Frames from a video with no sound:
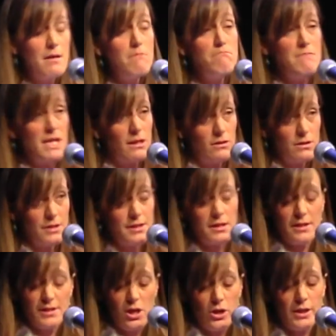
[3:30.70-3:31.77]

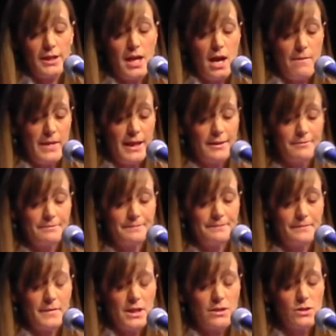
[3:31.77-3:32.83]
Meals started coming.
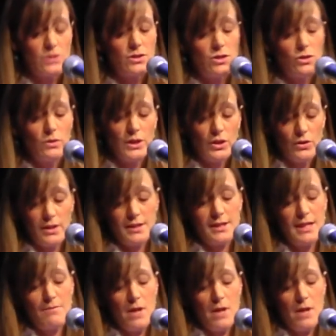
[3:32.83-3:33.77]
Sue and Christy,